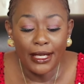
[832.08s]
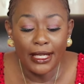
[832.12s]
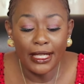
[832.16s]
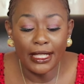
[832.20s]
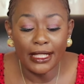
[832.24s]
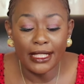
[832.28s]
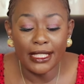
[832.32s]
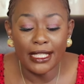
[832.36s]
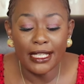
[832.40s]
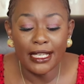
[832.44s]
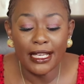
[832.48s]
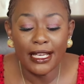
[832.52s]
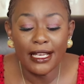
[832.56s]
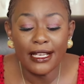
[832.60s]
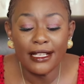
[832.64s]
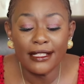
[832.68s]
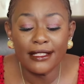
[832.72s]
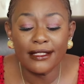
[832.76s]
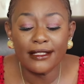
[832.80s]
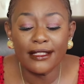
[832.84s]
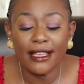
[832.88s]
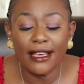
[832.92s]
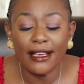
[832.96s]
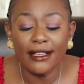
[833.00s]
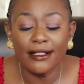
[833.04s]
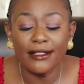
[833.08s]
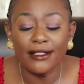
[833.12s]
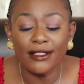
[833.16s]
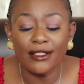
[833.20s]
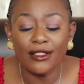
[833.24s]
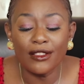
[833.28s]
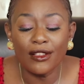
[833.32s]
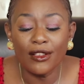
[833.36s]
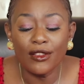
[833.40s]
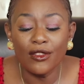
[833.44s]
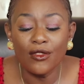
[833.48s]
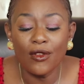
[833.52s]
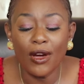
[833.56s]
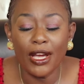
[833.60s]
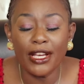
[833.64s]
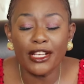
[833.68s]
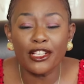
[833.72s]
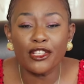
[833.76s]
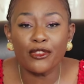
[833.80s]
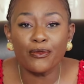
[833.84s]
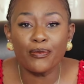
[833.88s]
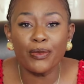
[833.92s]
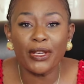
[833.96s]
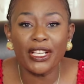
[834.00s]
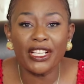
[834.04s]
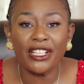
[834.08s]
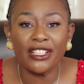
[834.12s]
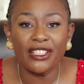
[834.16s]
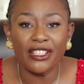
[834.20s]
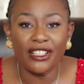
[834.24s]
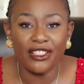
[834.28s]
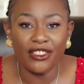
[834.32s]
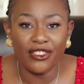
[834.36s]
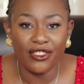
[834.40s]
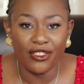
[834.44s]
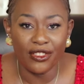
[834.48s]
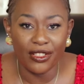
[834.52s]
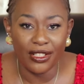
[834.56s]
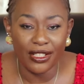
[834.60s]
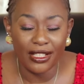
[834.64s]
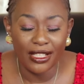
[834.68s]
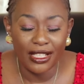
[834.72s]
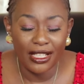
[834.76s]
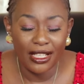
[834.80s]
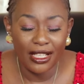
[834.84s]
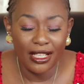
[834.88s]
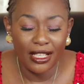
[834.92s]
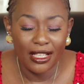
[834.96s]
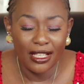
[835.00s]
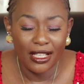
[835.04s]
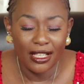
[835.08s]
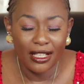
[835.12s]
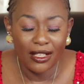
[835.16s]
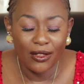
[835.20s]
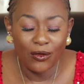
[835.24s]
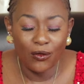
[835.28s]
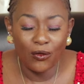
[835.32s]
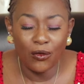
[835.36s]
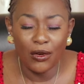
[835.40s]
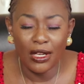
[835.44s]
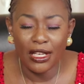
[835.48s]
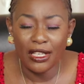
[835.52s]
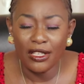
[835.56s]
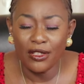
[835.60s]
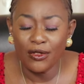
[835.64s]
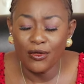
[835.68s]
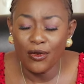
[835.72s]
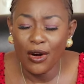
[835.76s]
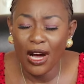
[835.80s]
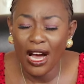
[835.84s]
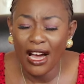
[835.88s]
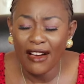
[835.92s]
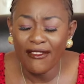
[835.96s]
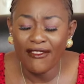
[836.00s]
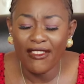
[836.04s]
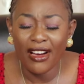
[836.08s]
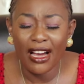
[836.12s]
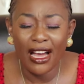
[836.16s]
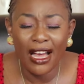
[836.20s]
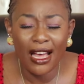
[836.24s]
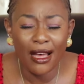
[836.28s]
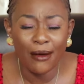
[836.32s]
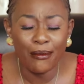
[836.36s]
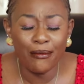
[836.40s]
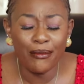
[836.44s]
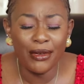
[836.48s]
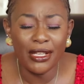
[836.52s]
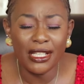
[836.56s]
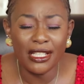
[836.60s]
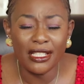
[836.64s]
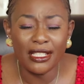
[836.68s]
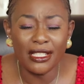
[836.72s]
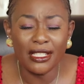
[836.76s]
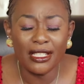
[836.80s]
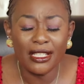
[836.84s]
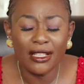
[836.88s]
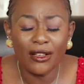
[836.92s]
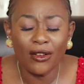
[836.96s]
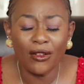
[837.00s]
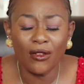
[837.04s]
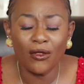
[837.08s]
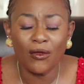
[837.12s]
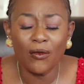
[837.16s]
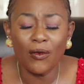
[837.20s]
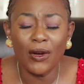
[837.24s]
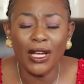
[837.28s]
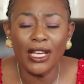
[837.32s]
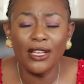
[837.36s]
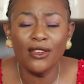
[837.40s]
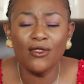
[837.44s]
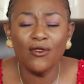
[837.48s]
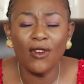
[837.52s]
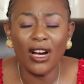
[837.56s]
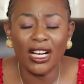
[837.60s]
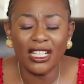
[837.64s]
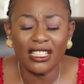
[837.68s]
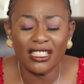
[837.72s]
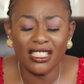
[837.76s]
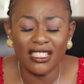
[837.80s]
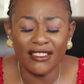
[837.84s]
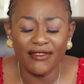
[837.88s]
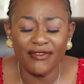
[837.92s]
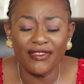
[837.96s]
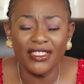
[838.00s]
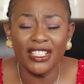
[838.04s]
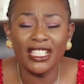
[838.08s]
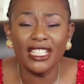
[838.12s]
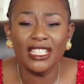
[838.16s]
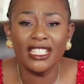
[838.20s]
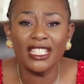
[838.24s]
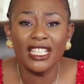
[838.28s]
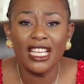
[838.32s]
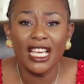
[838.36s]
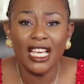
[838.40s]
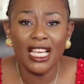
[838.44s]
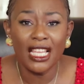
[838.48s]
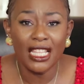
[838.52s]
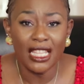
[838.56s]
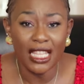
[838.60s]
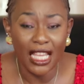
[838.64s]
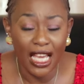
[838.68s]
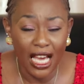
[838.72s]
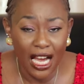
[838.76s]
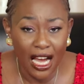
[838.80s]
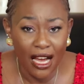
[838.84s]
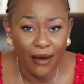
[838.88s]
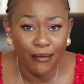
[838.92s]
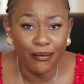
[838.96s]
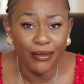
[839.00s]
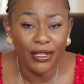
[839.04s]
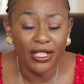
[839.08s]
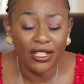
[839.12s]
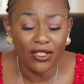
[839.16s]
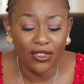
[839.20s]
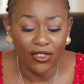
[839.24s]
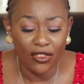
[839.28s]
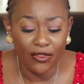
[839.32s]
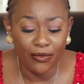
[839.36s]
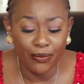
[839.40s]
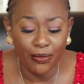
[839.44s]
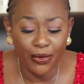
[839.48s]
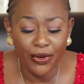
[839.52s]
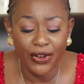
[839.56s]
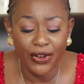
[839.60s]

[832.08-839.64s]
it hastens your expectation. When you have a habit or when you activate the habit of